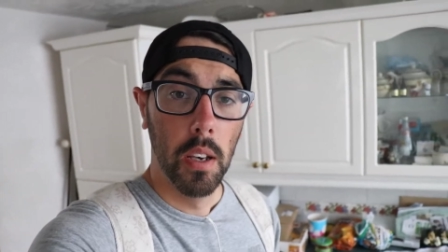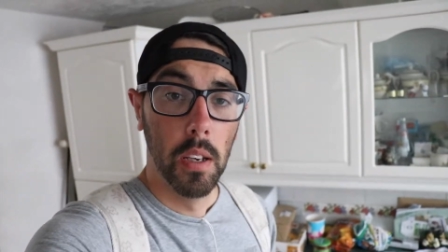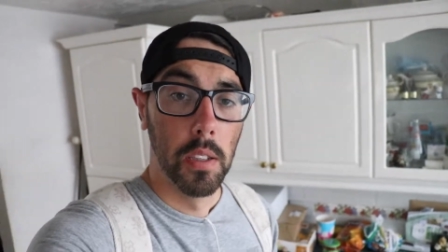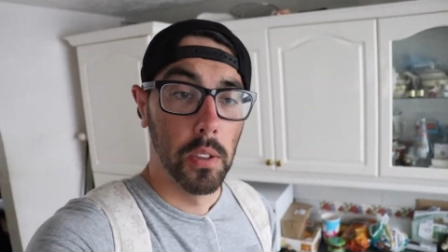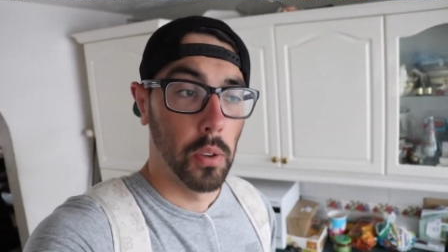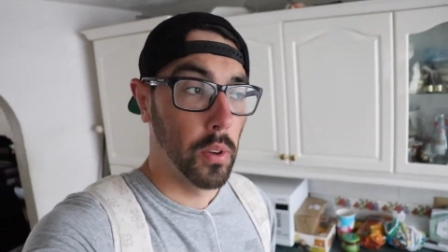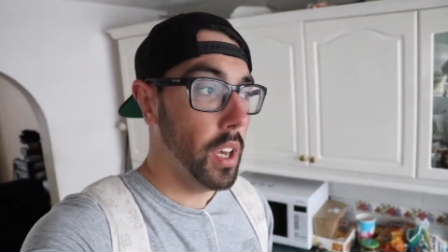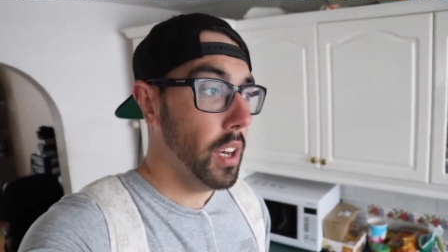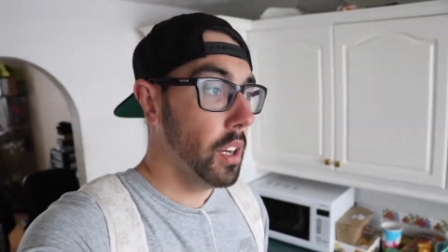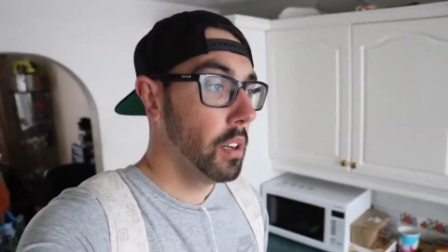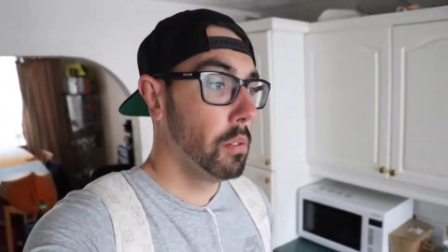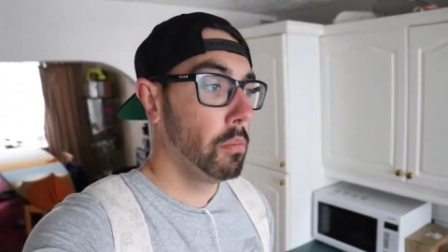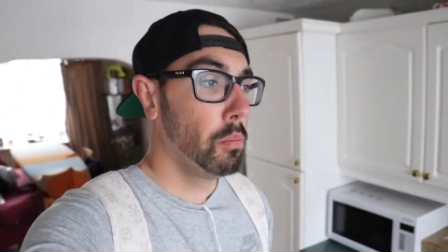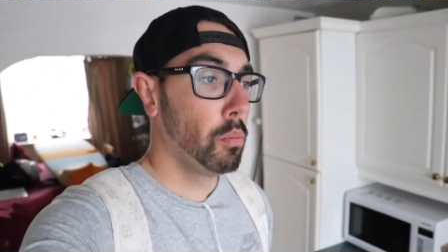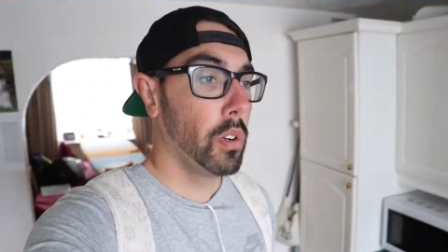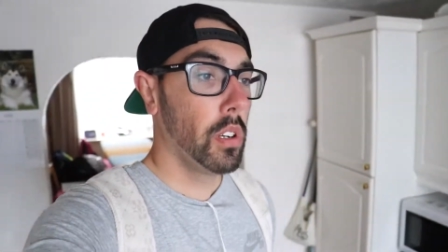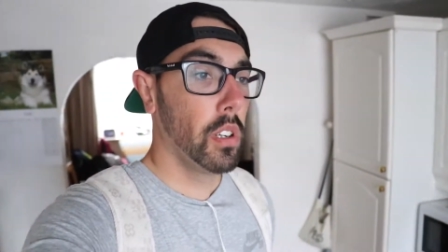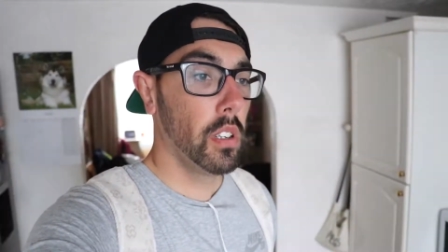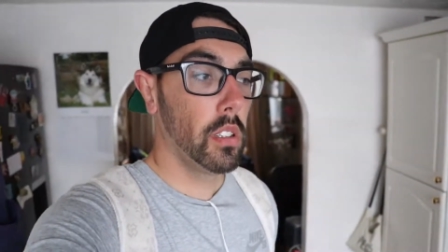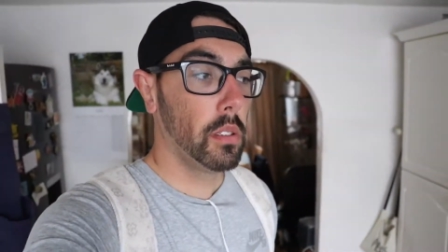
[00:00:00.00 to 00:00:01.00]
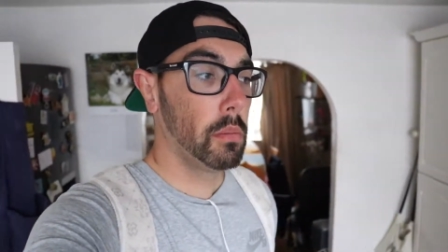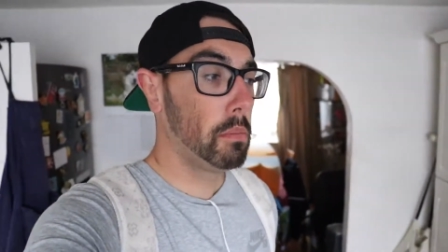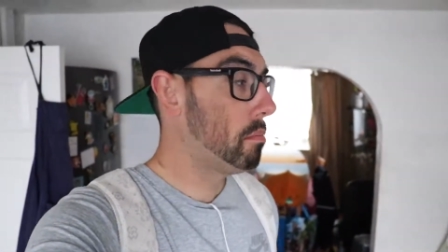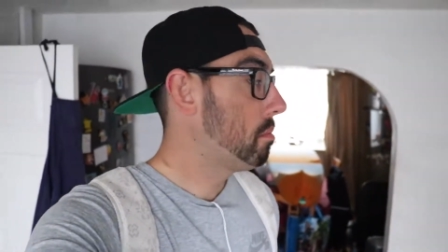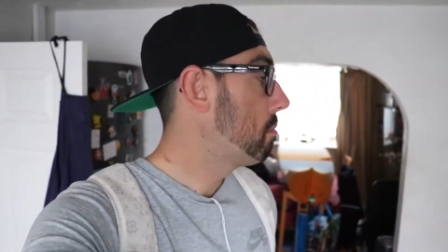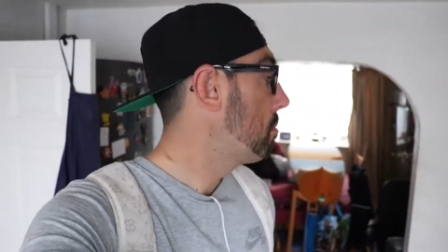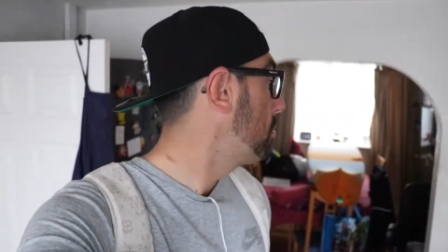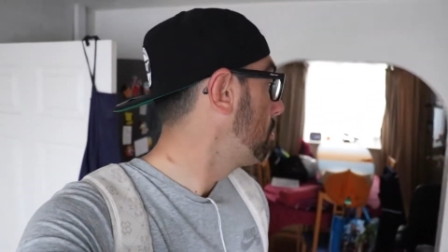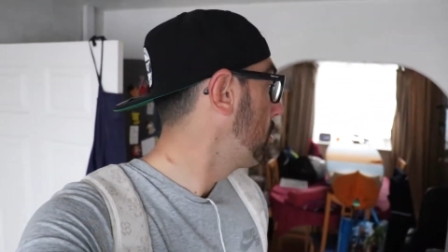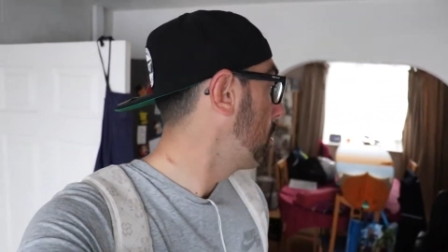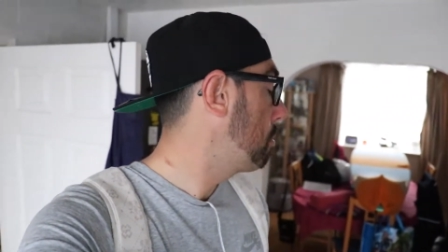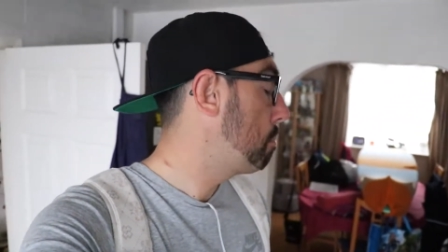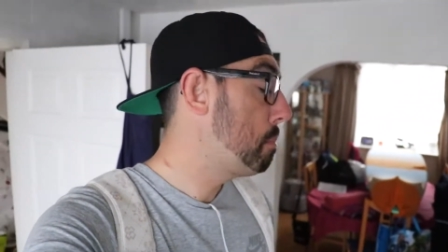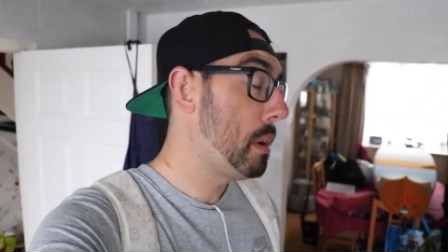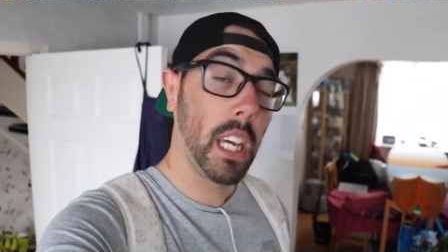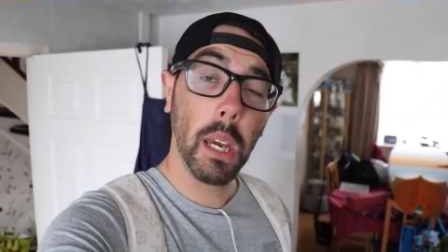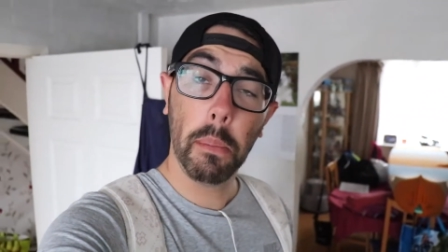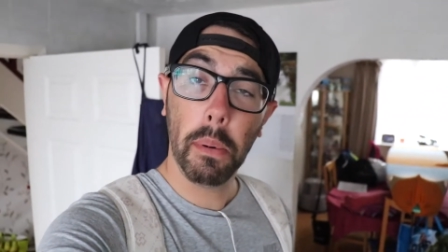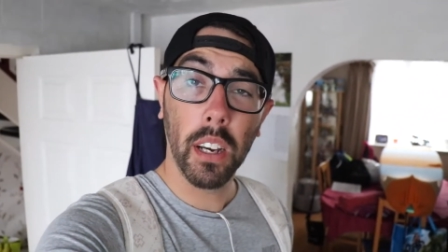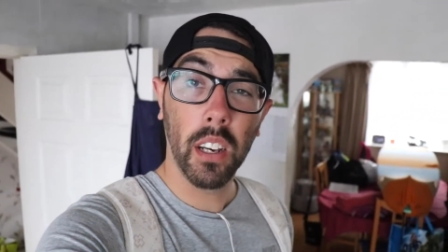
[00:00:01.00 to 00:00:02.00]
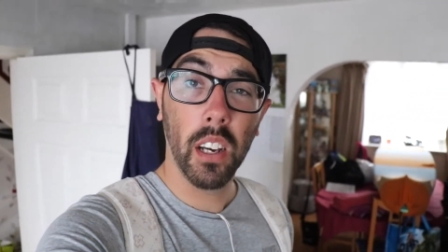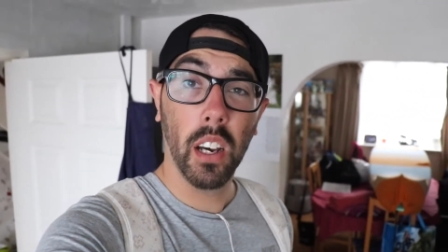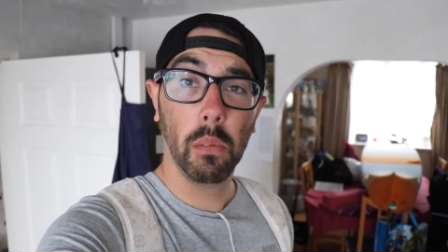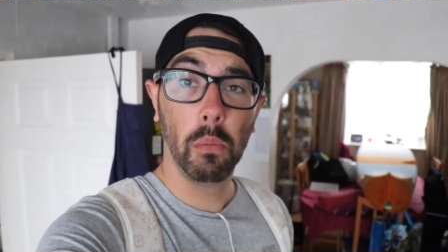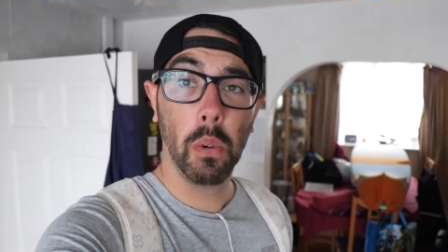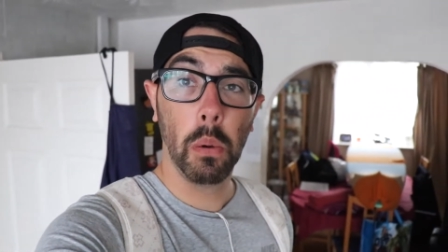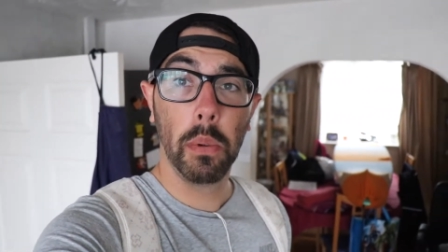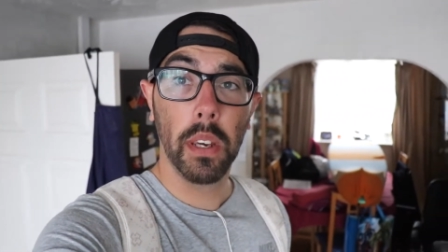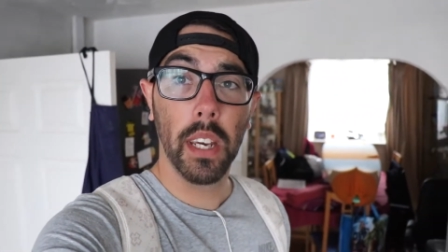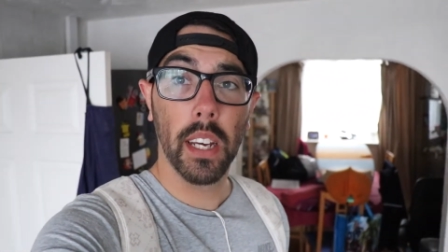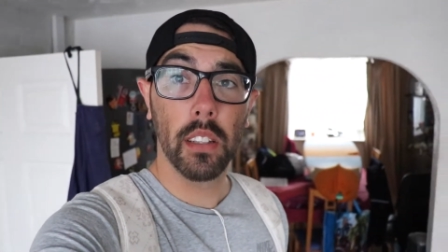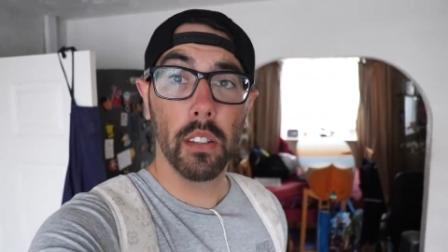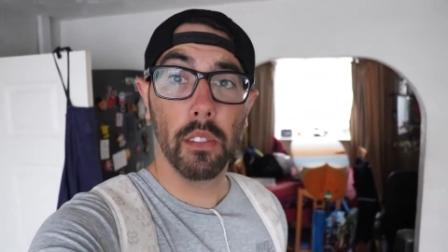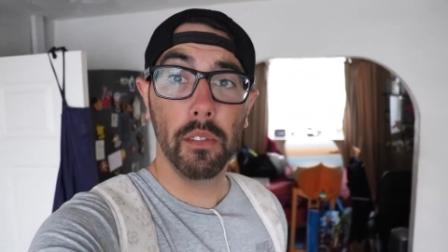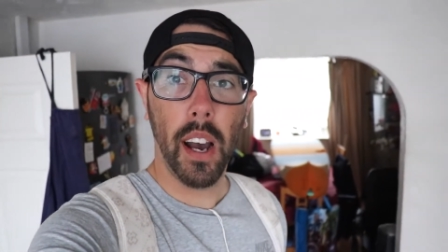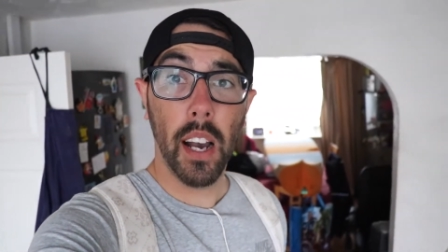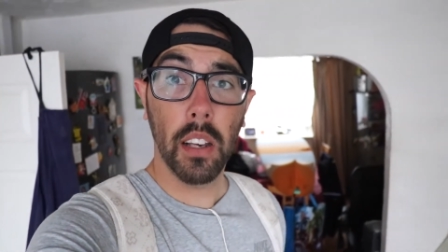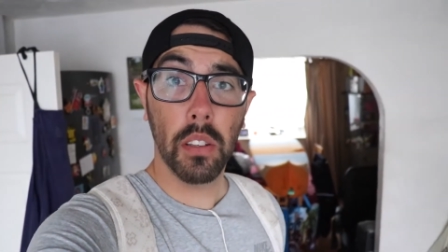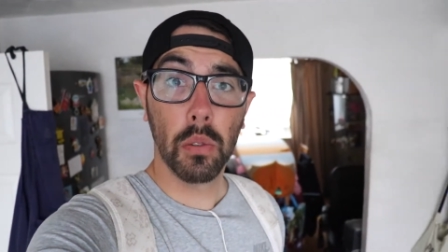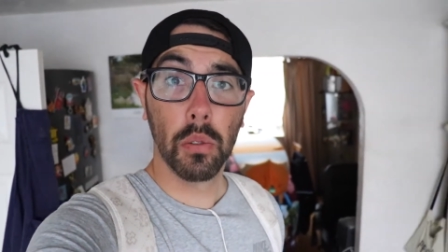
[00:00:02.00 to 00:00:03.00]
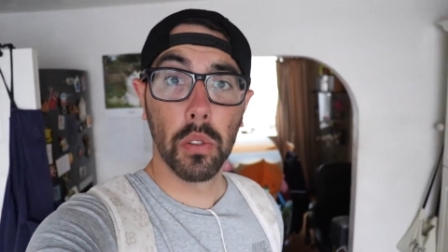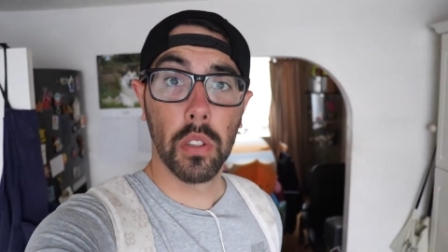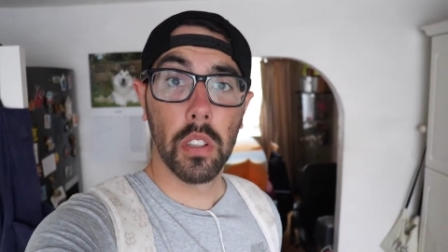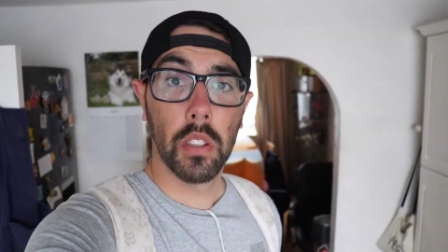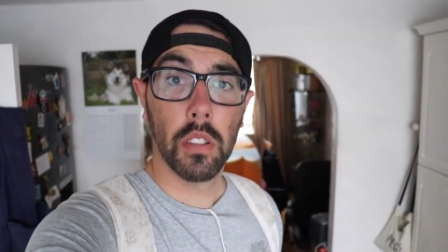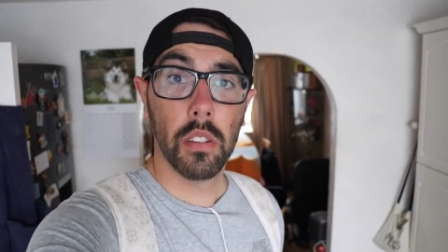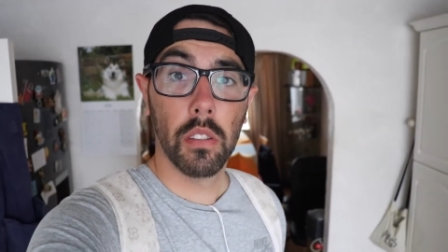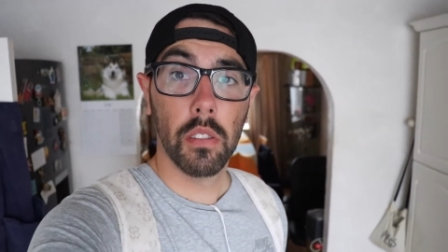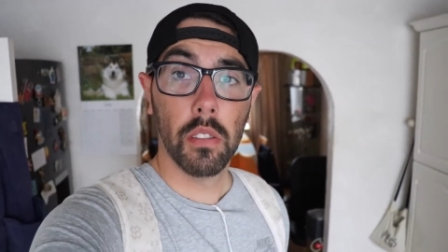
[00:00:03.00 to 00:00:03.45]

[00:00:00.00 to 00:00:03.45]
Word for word: So yeah, we'll pick it back up when we get to Vassals.